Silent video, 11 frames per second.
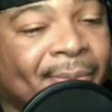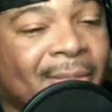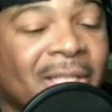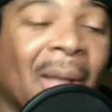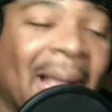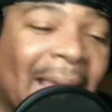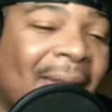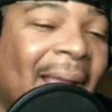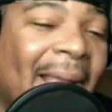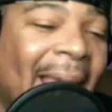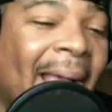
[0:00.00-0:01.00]
I
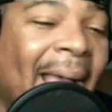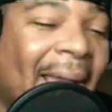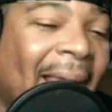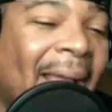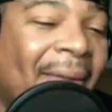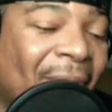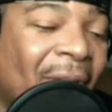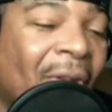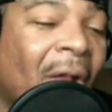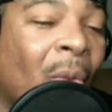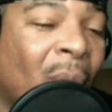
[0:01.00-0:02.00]
gotta figure
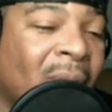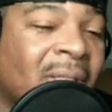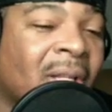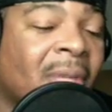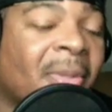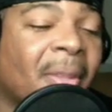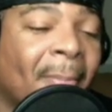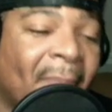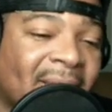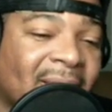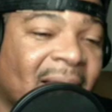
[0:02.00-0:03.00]
out when's gonna be the
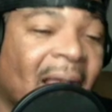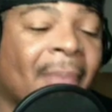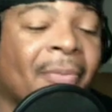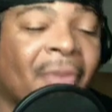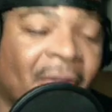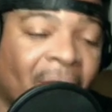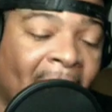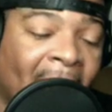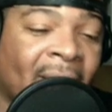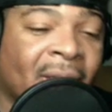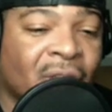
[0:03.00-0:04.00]
best time for
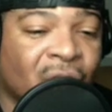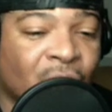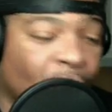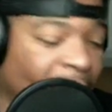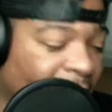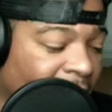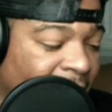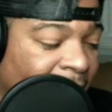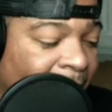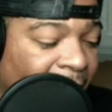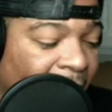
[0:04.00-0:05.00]
everybody to consume these,
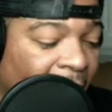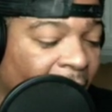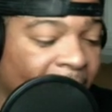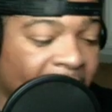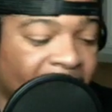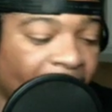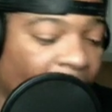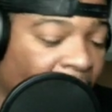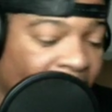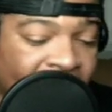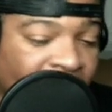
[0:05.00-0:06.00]
as far
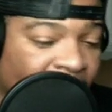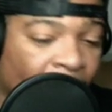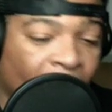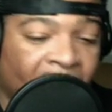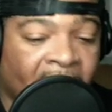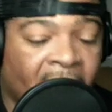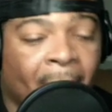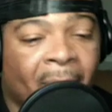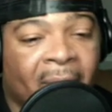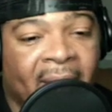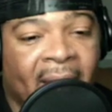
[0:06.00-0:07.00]
as, within a
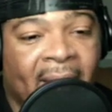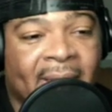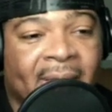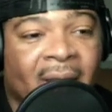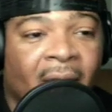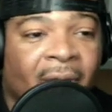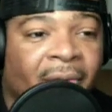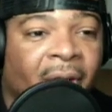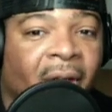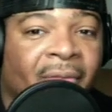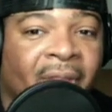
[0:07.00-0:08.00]
couple of days of
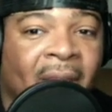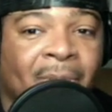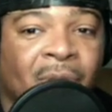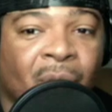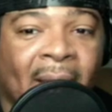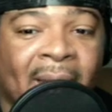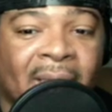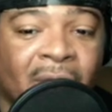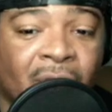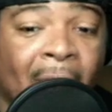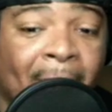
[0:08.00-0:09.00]
the episode actually
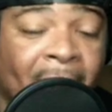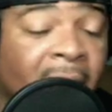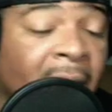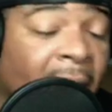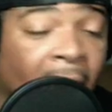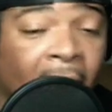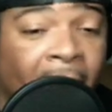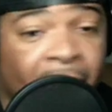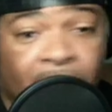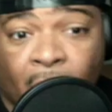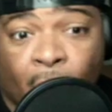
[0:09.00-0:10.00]
dropping.
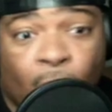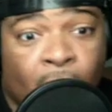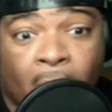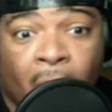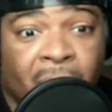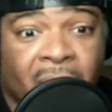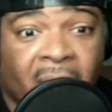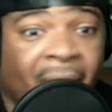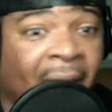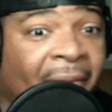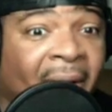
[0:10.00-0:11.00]
Who knows? If
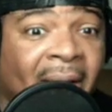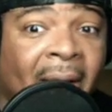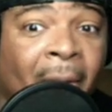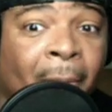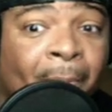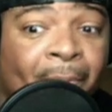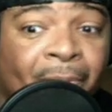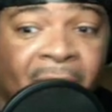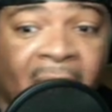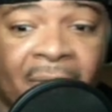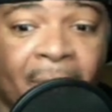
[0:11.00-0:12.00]
I find out
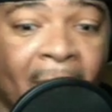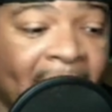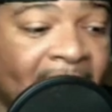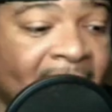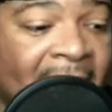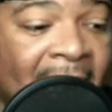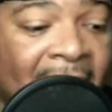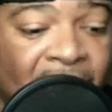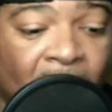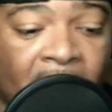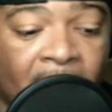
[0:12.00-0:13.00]
that everybody is kind of
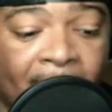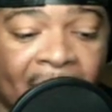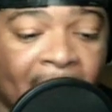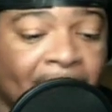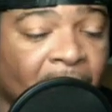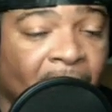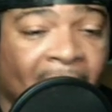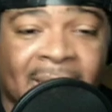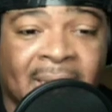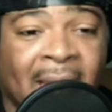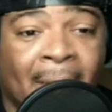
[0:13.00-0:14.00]
talking about the episode
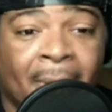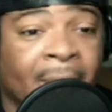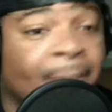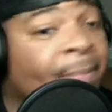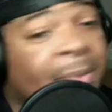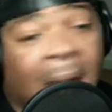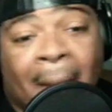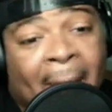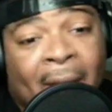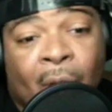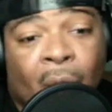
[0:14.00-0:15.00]
as it's happening, I
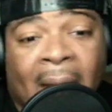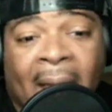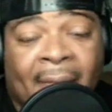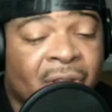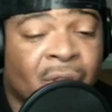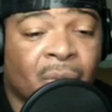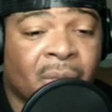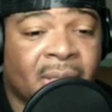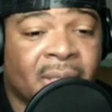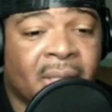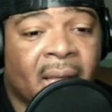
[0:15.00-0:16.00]
might go live as soon
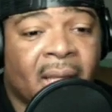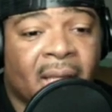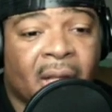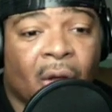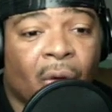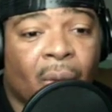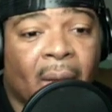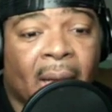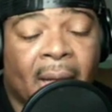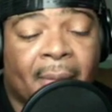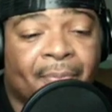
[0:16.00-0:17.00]
as, I
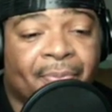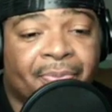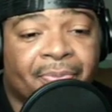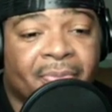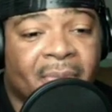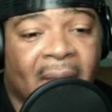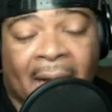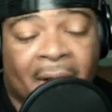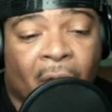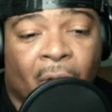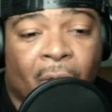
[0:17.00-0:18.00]
don't
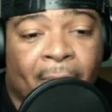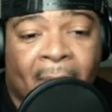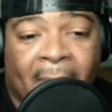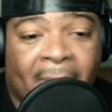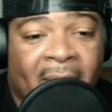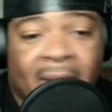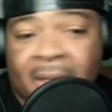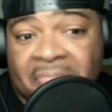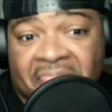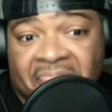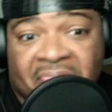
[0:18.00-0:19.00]
know, maybe
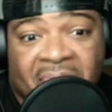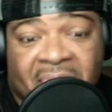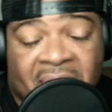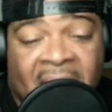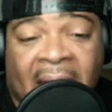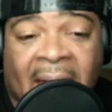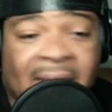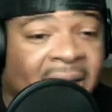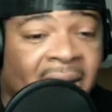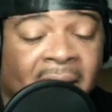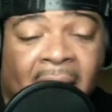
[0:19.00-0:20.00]

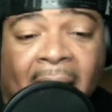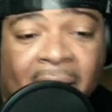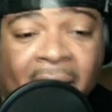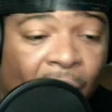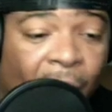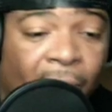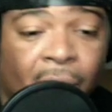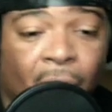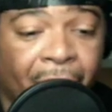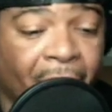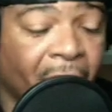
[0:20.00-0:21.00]
9-10 o'clock
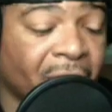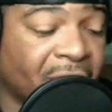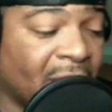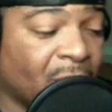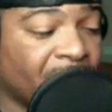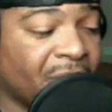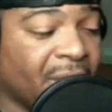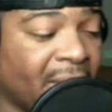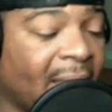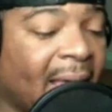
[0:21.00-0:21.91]
on Thursdays. We'll see.